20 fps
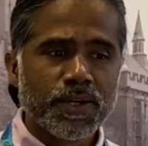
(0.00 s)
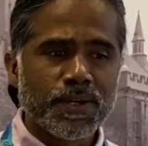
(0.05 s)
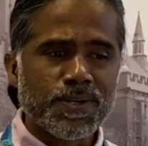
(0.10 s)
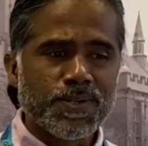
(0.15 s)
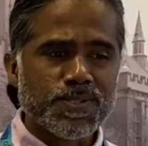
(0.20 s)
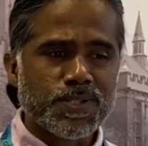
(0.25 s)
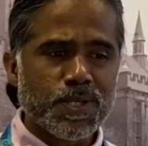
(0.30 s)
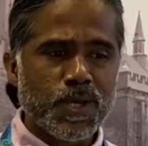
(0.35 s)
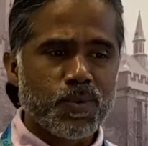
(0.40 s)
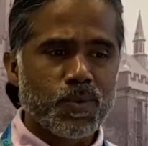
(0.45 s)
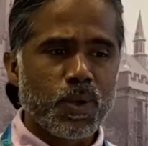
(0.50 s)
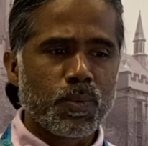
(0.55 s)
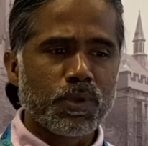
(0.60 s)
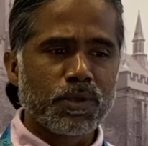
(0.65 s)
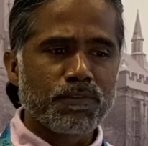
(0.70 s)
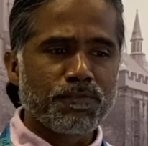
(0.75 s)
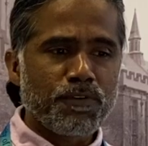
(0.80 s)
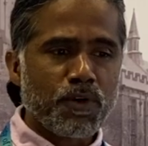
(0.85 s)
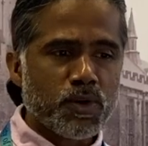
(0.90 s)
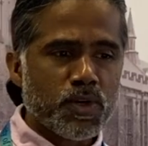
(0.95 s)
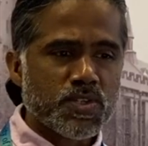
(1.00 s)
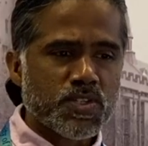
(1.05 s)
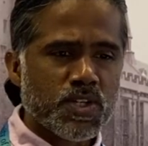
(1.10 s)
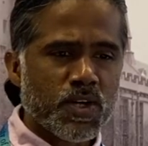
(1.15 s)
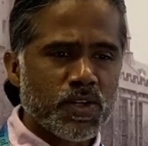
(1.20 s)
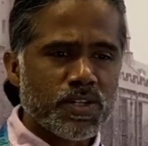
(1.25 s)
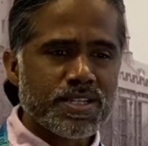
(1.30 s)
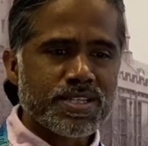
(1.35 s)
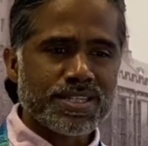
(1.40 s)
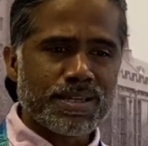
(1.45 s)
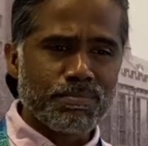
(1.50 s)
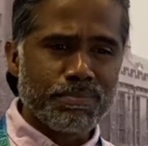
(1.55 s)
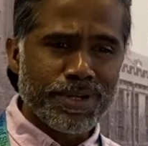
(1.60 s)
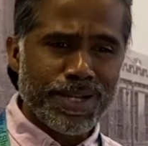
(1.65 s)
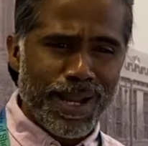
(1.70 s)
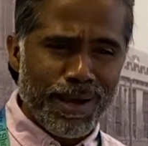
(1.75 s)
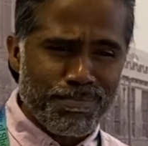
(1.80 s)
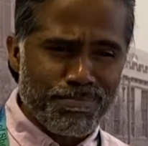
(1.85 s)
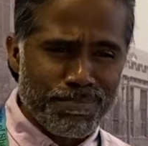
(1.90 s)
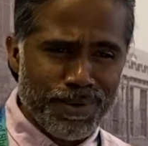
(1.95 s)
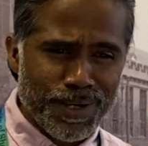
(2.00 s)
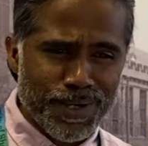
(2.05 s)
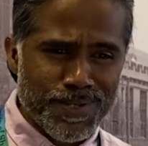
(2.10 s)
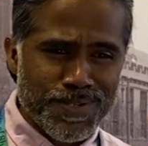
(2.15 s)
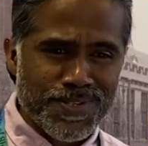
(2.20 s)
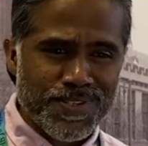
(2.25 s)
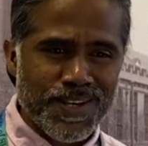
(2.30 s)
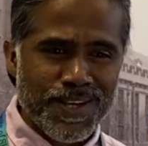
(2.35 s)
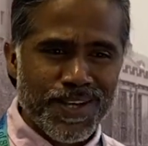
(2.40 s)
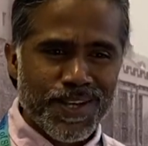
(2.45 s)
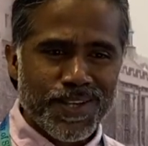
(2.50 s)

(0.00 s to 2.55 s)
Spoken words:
So we will focus on some numbers.